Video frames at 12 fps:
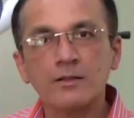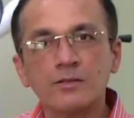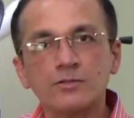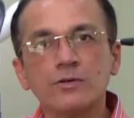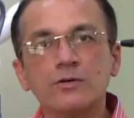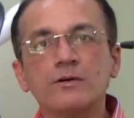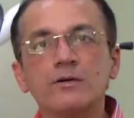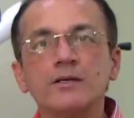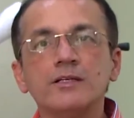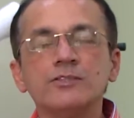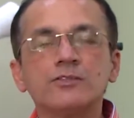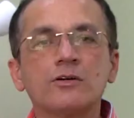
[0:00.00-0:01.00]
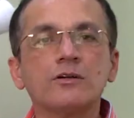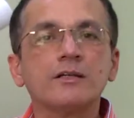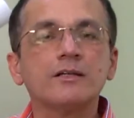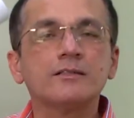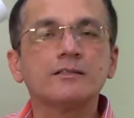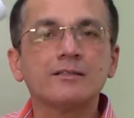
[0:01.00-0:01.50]
So in
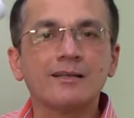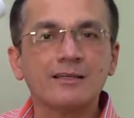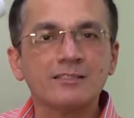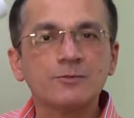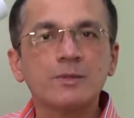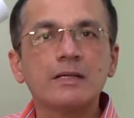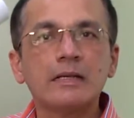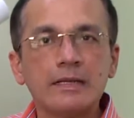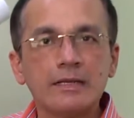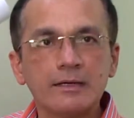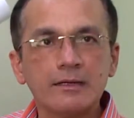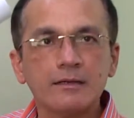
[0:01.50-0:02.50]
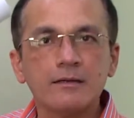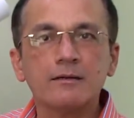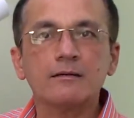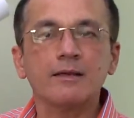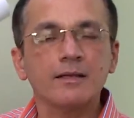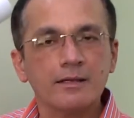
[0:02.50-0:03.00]
short, it's a transparent layer
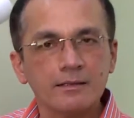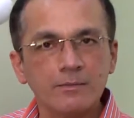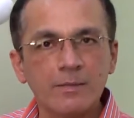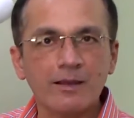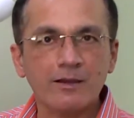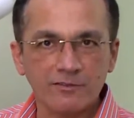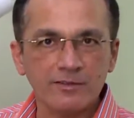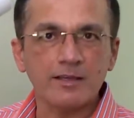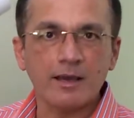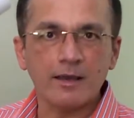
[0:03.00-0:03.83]
right at the back of the